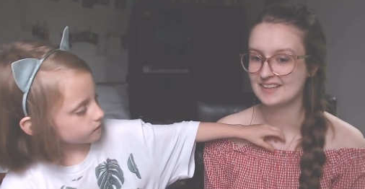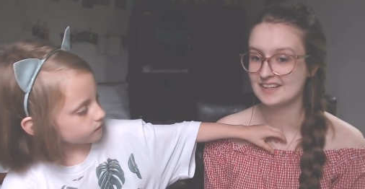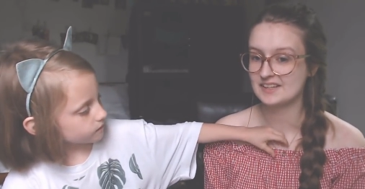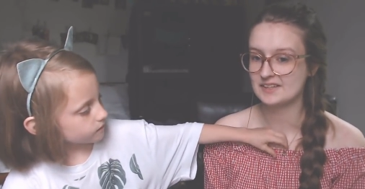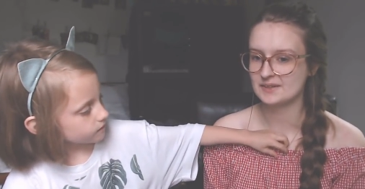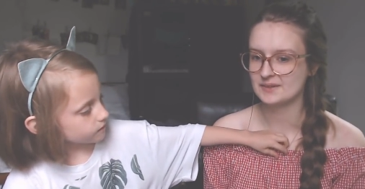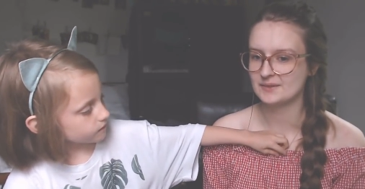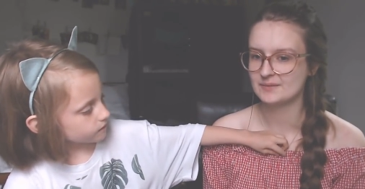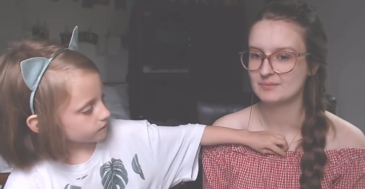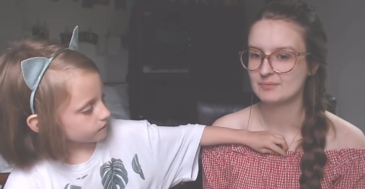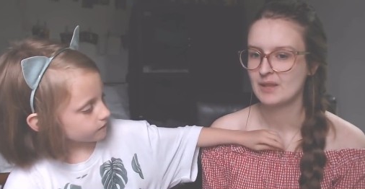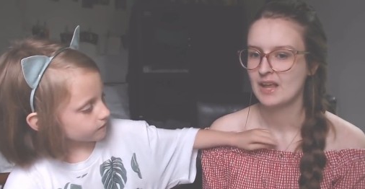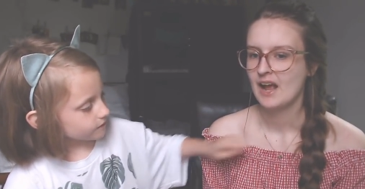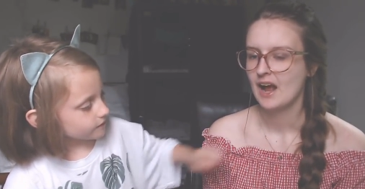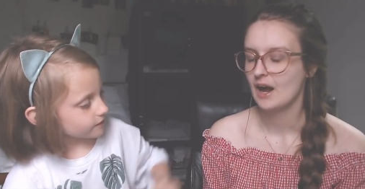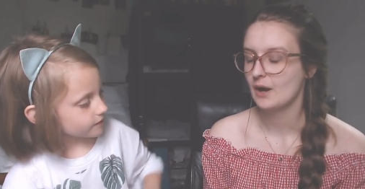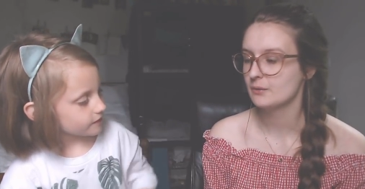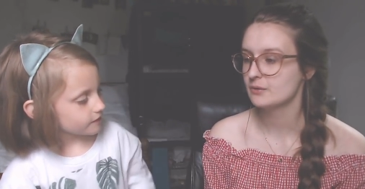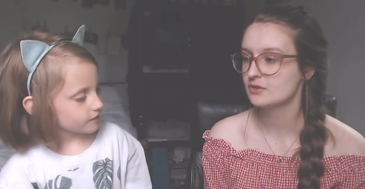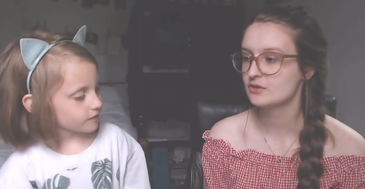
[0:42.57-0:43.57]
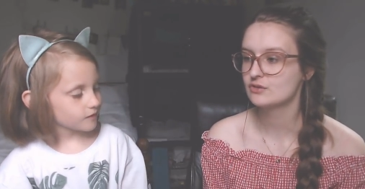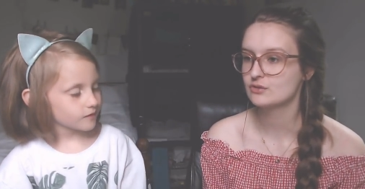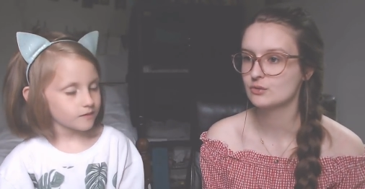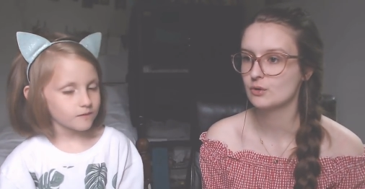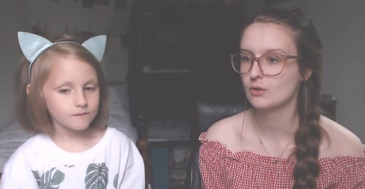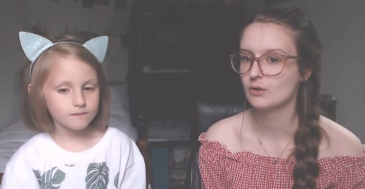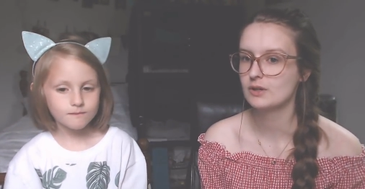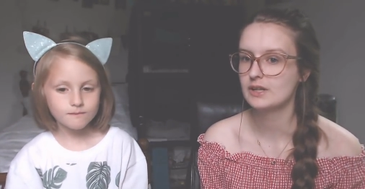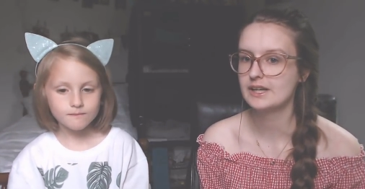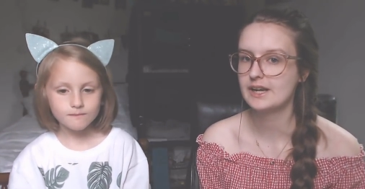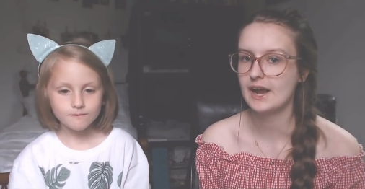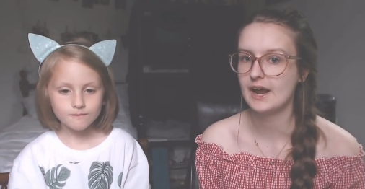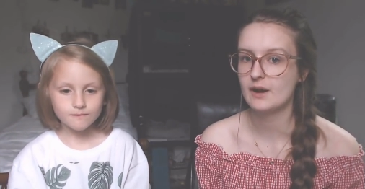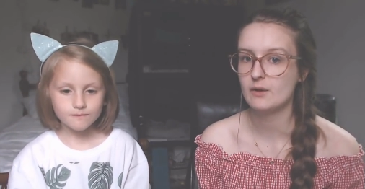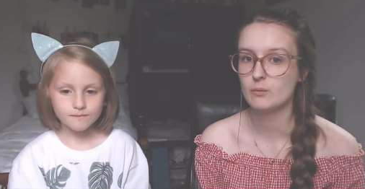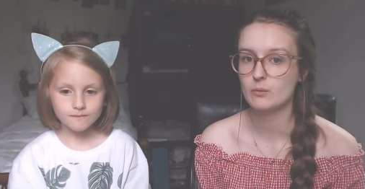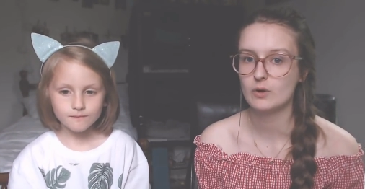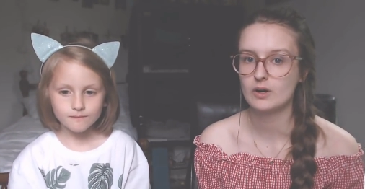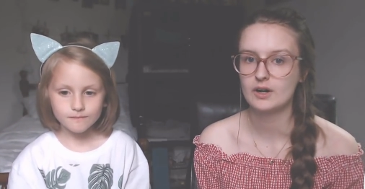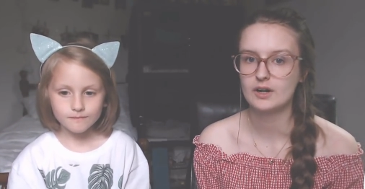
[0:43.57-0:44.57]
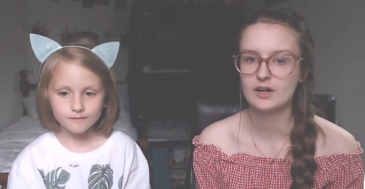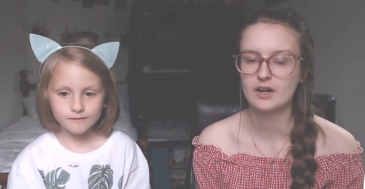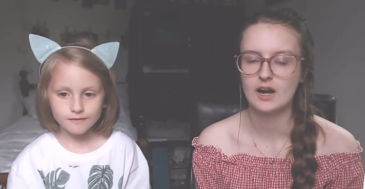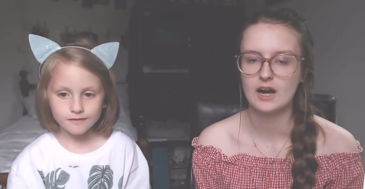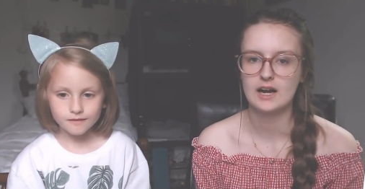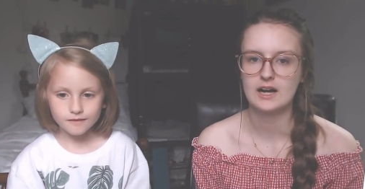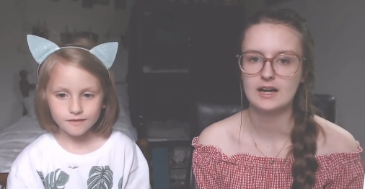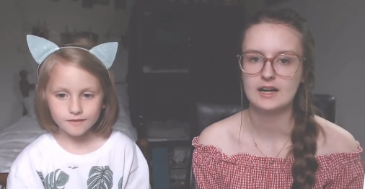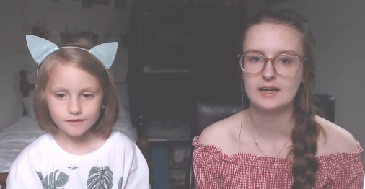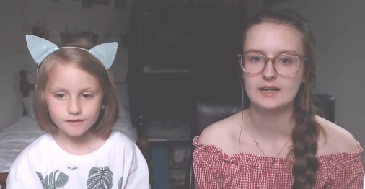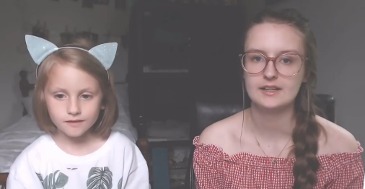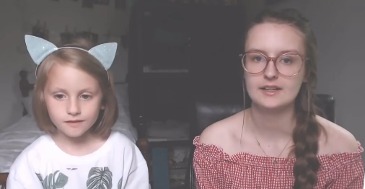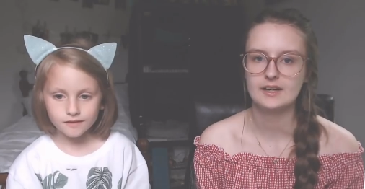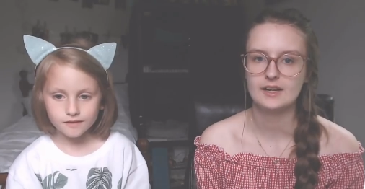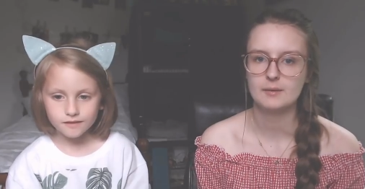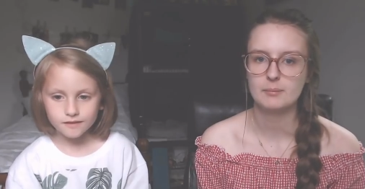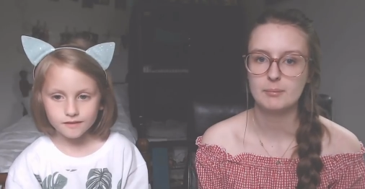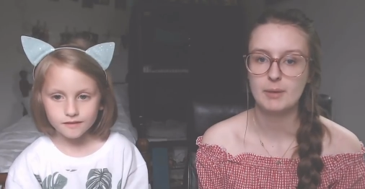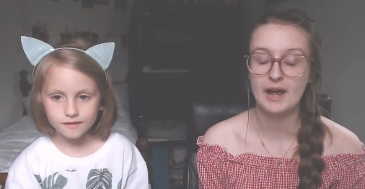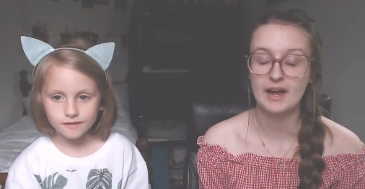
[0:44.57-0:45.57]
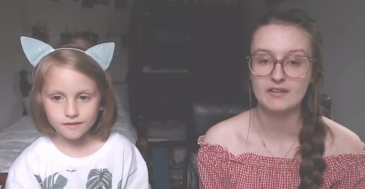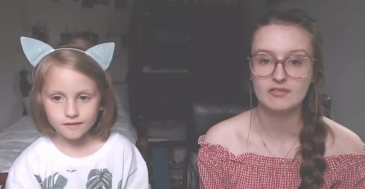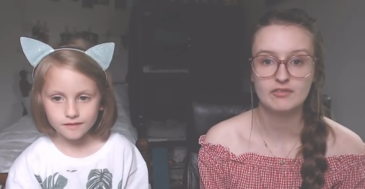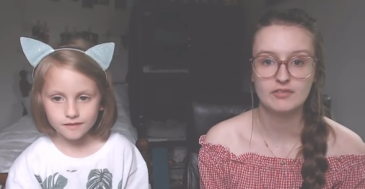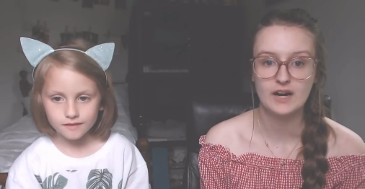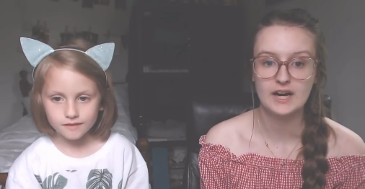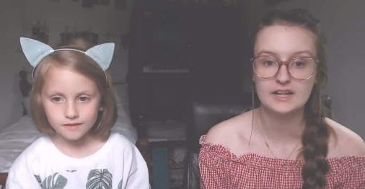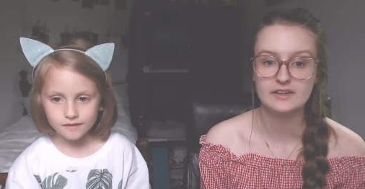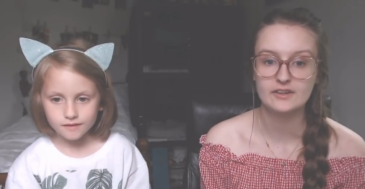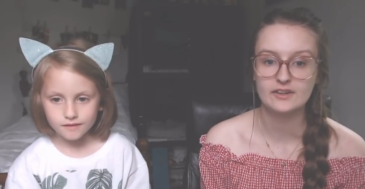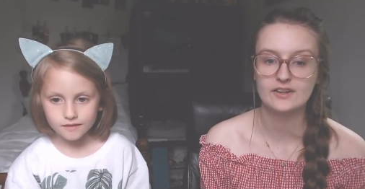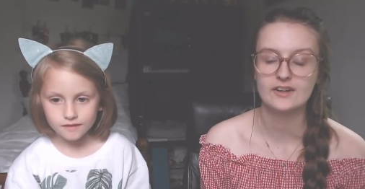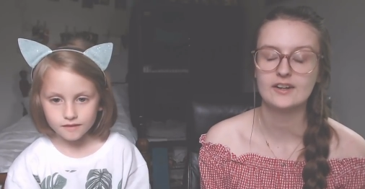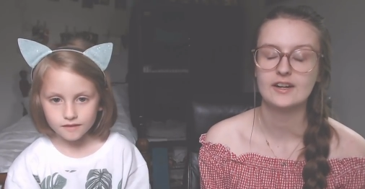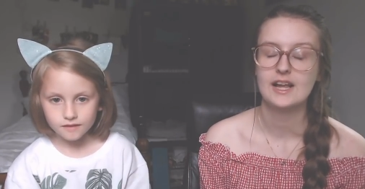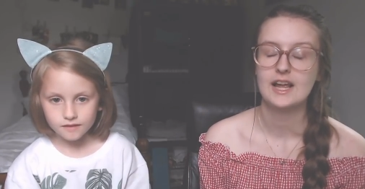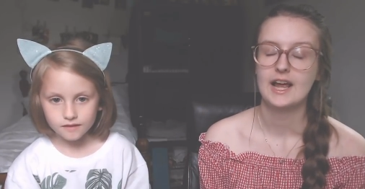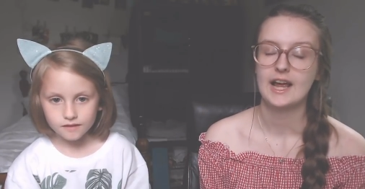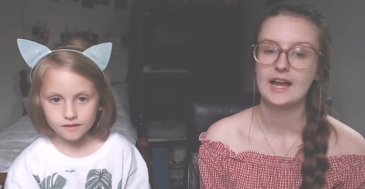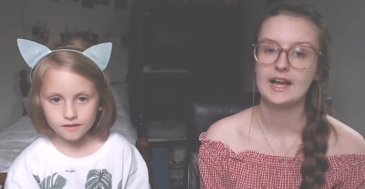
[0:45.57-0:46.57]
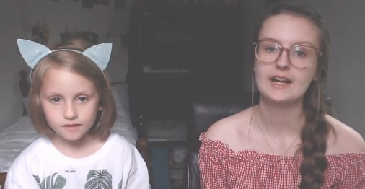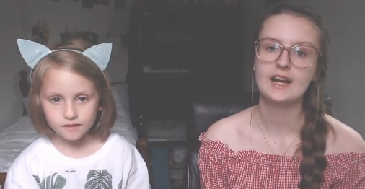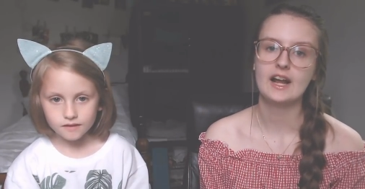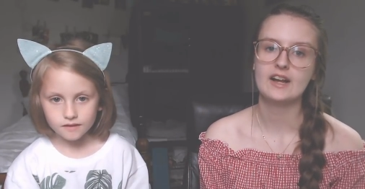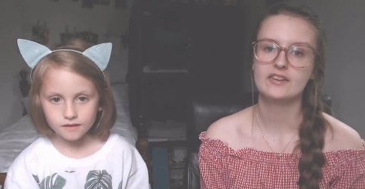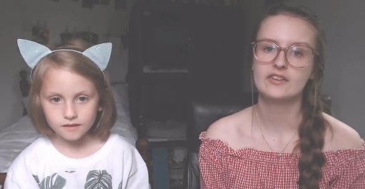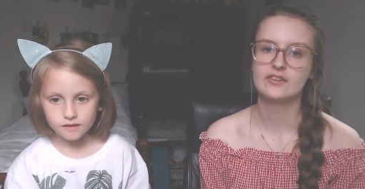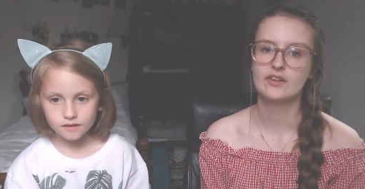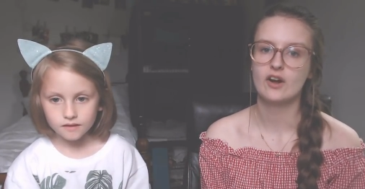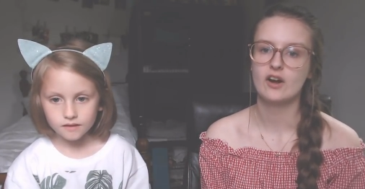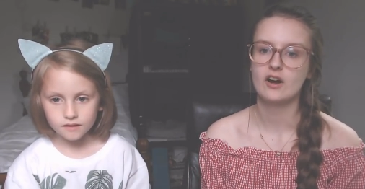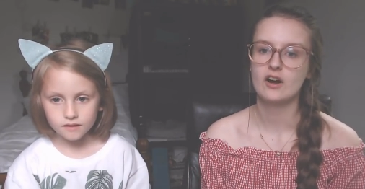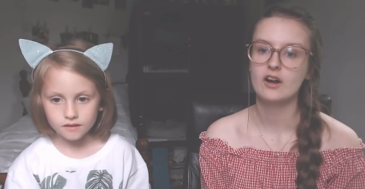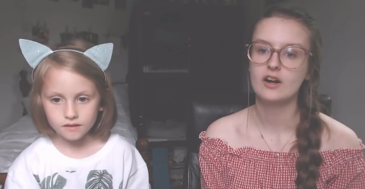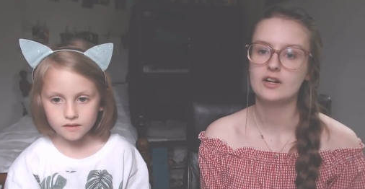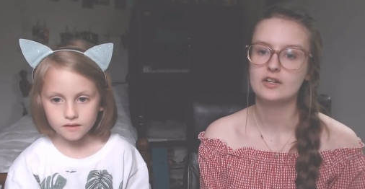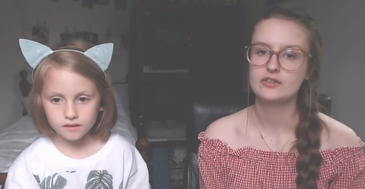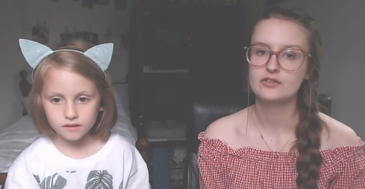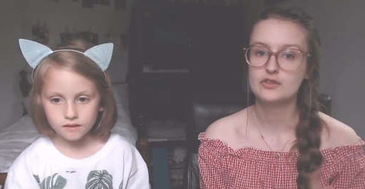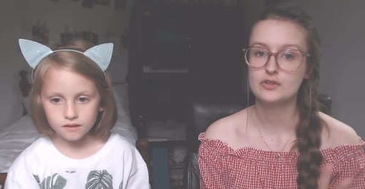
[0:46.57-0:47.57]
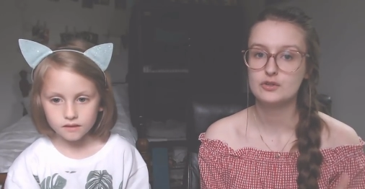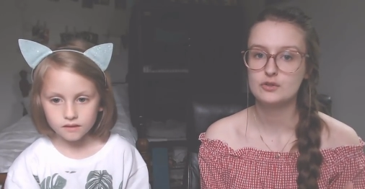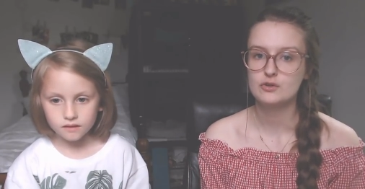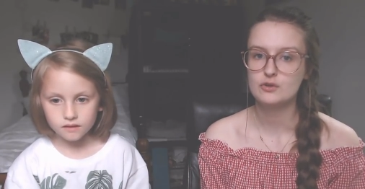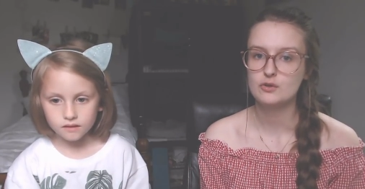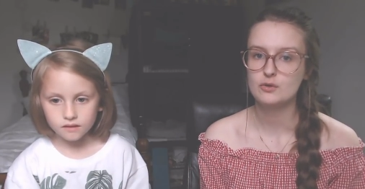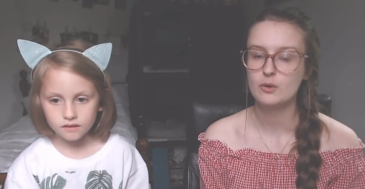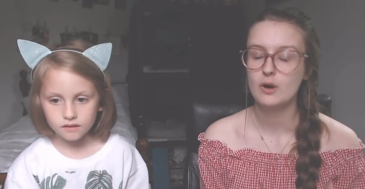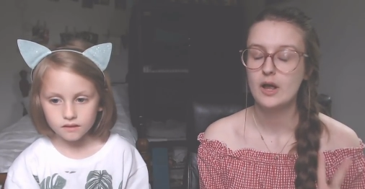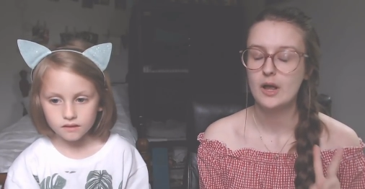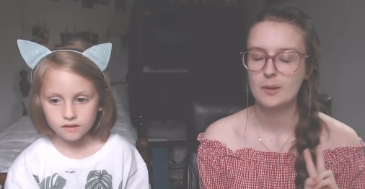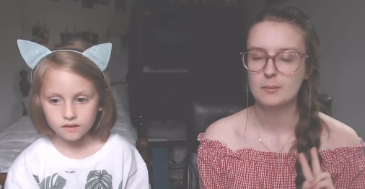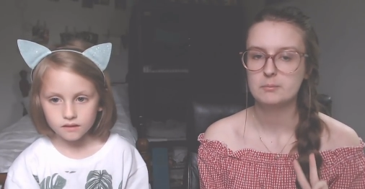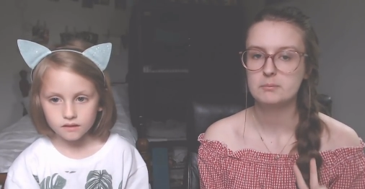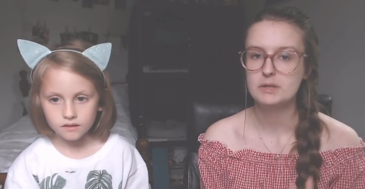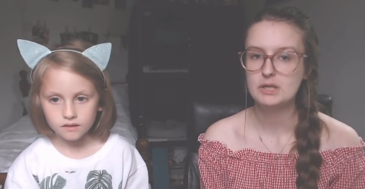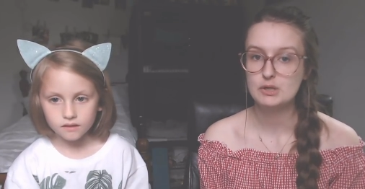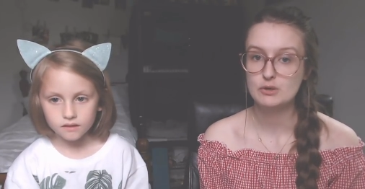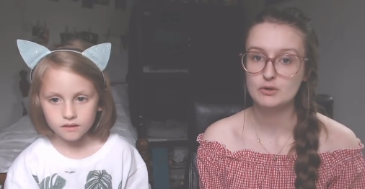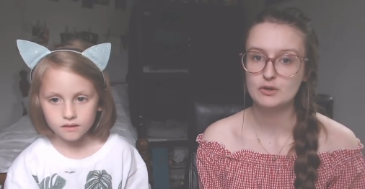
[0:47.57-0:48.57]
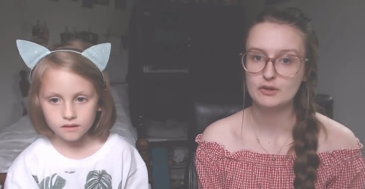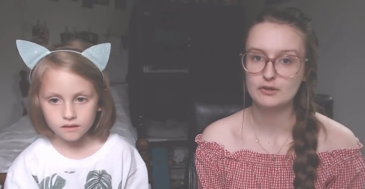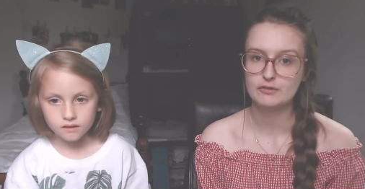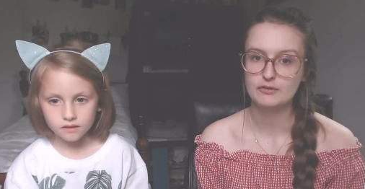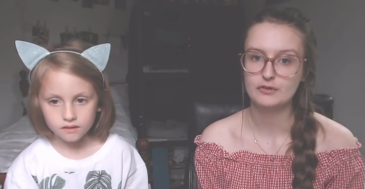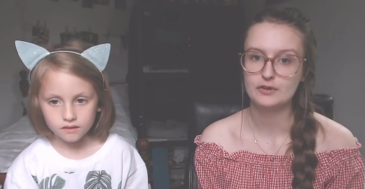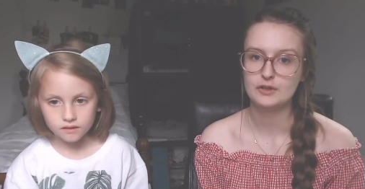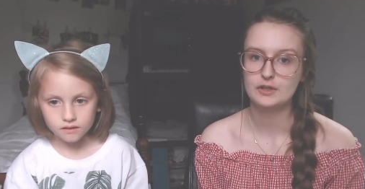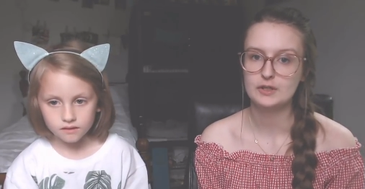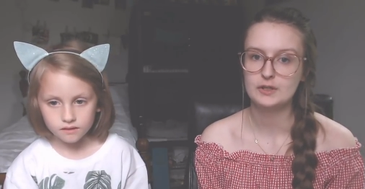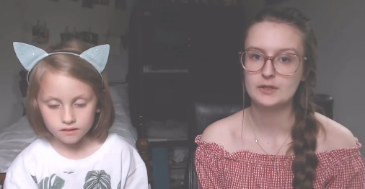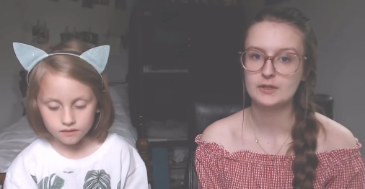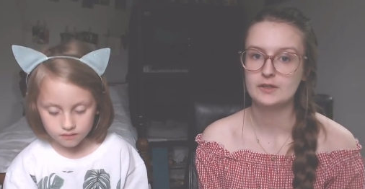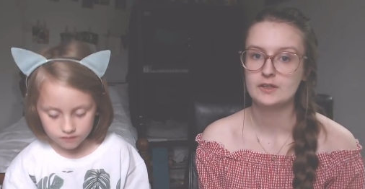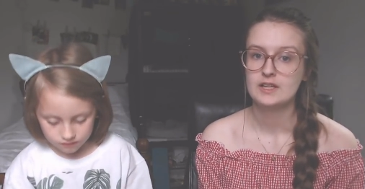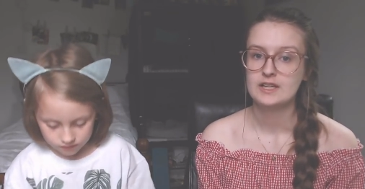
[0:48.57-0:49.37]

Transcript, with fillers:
Speaker 1: thank you. I was scrolling at work on Pet Finder and I saw two beautiful